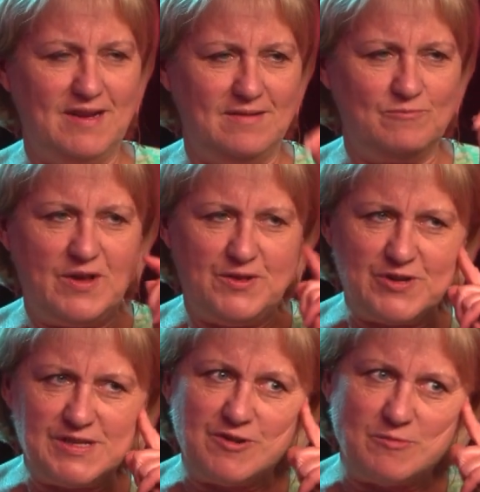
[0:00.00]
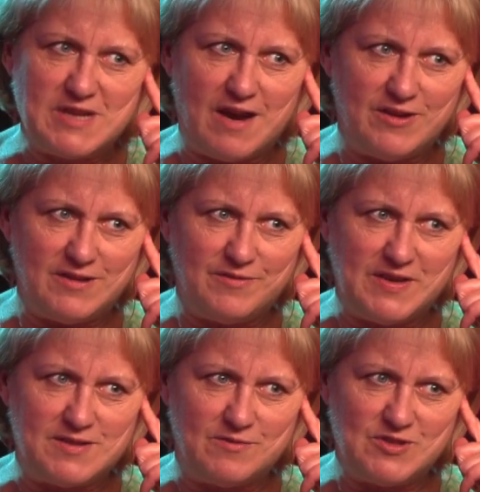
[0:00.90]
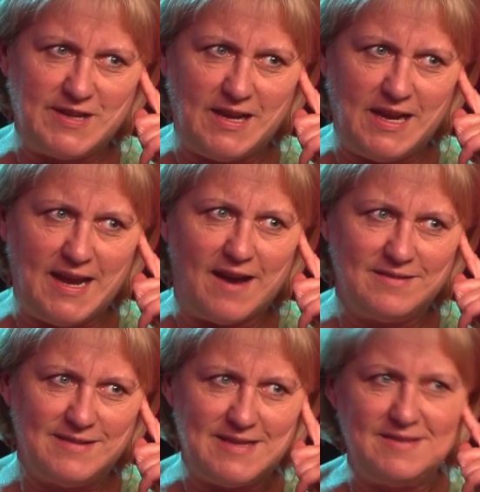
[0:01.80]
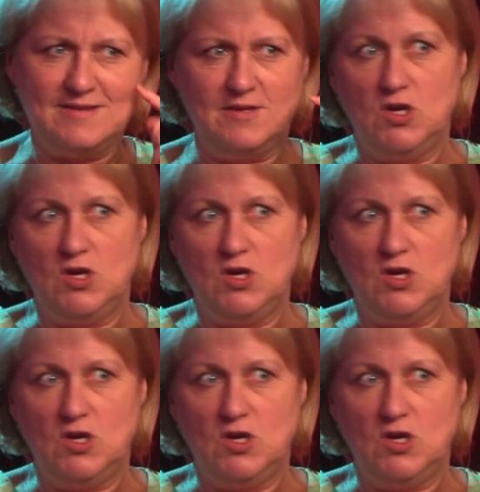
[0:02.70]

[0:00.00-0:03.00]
where the dressing rooms are at the festival centre here, there's